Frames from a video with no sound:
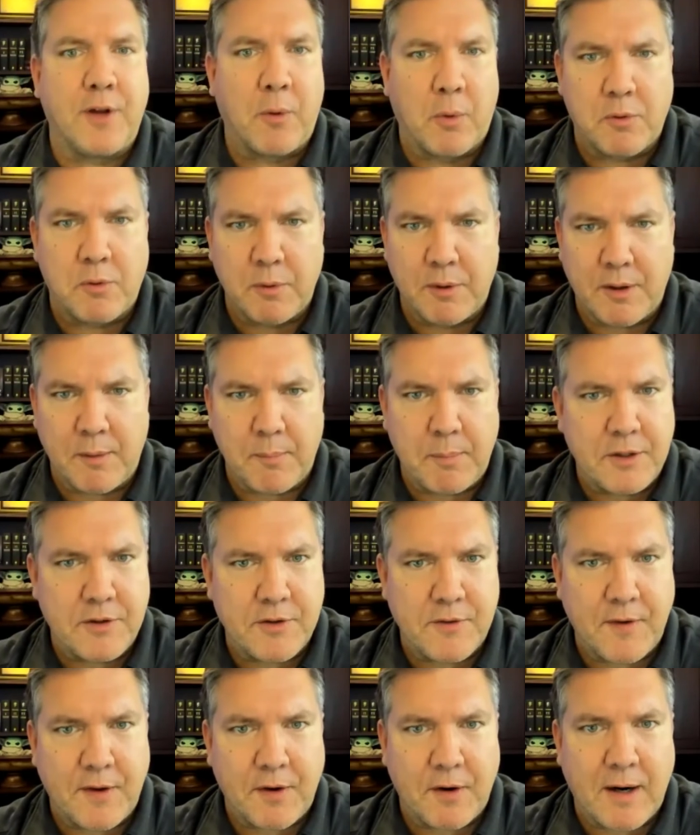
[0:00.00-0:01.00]
I worked with a
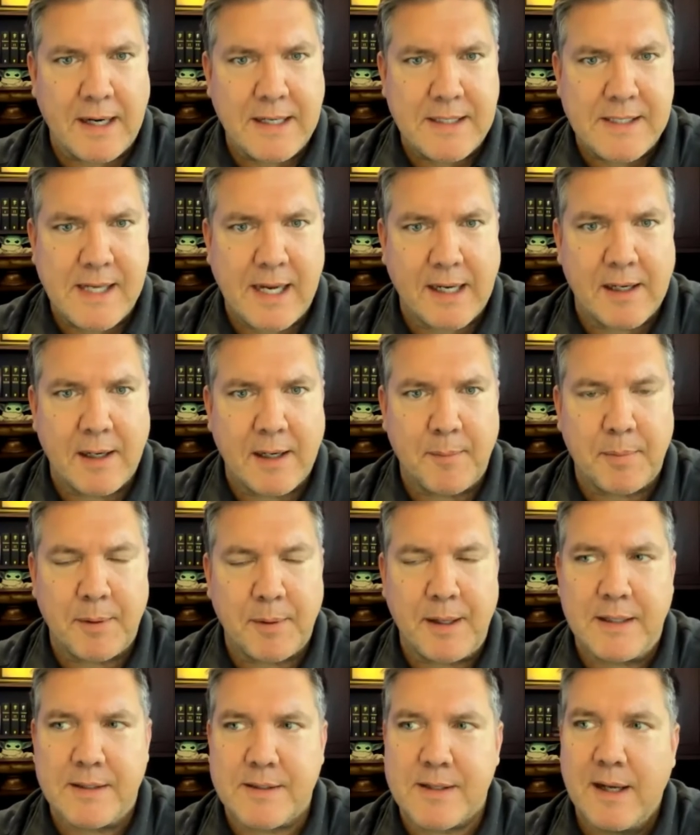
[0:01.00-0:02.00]
bunch of other high-tech
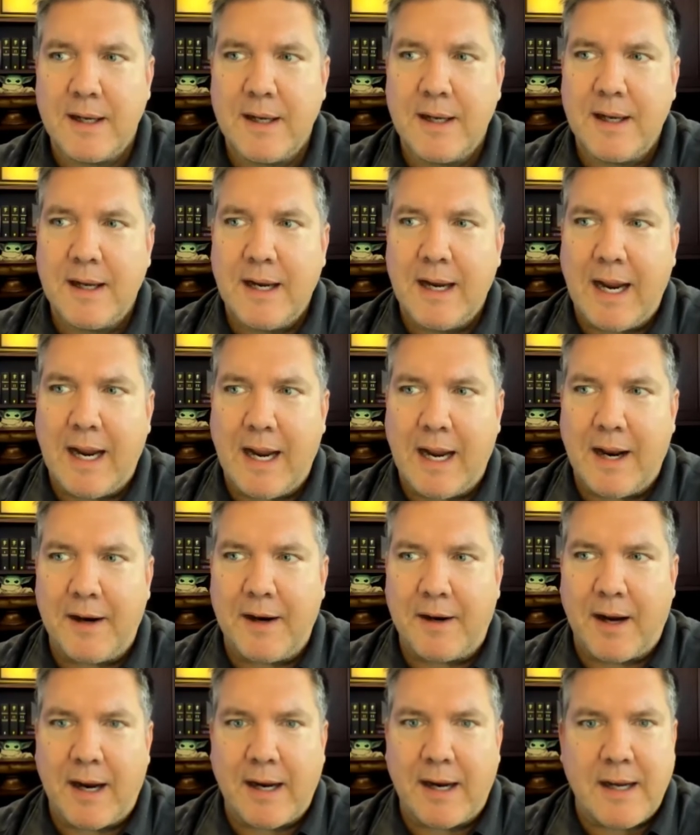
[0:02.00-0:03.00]
companies,
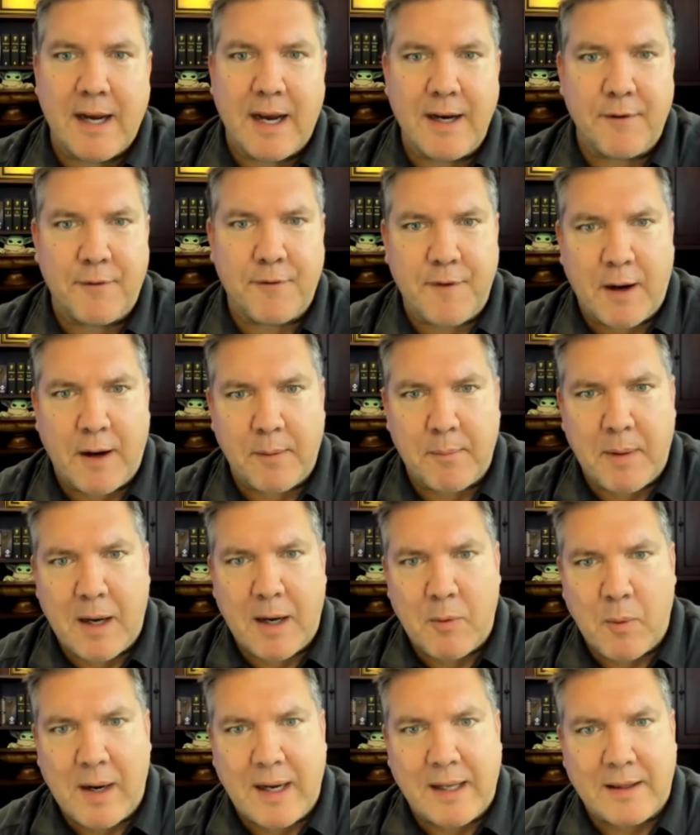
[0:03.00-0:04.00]
and I kind of found
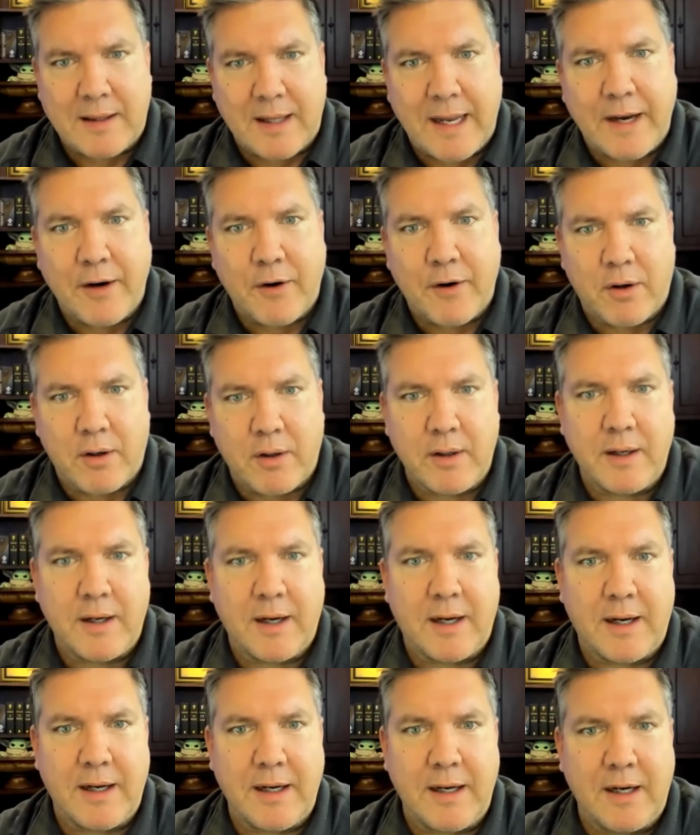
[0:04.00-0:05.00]
my way later
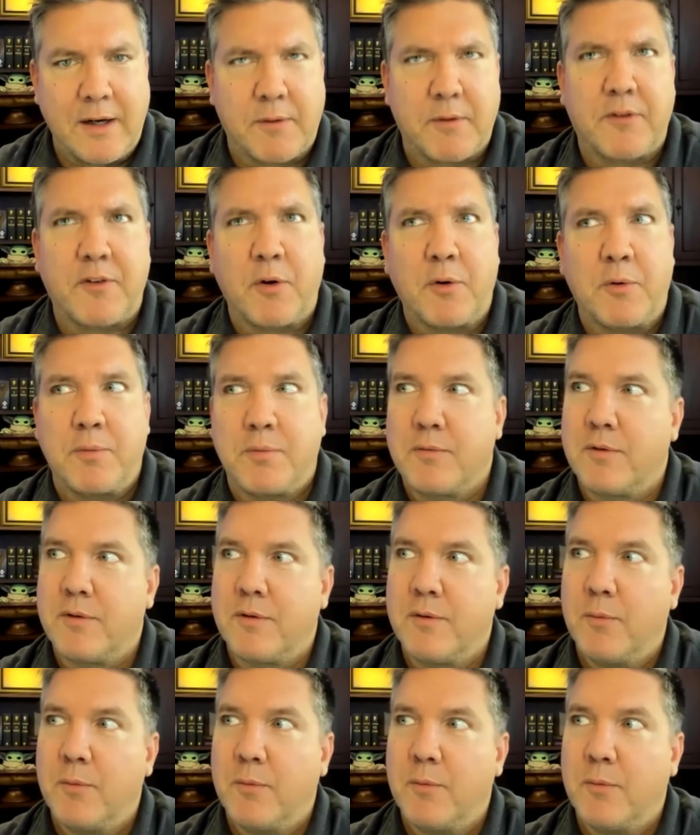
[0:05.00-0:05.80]
in crypto.